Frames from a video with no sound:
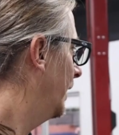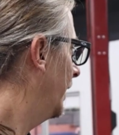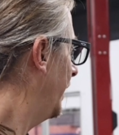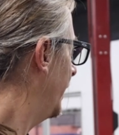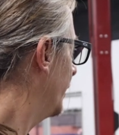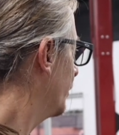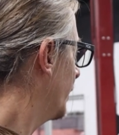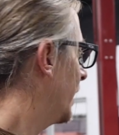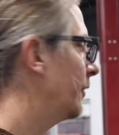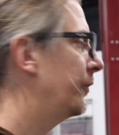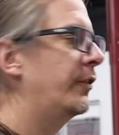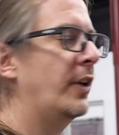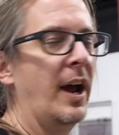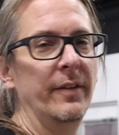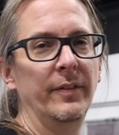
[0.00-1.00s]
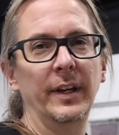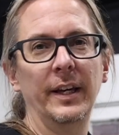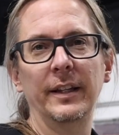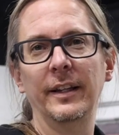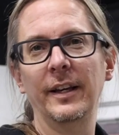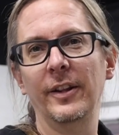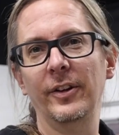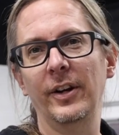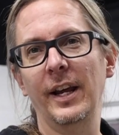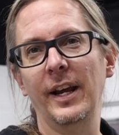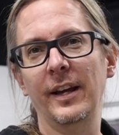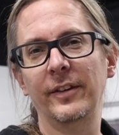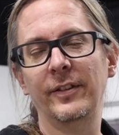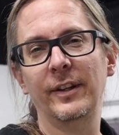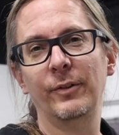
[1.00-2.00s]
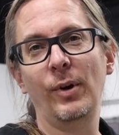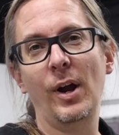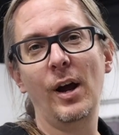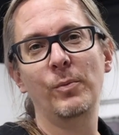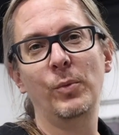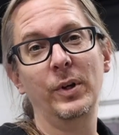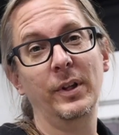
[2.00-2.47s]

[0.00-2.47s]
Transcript: And when I was driving it the other day, I said, Rob,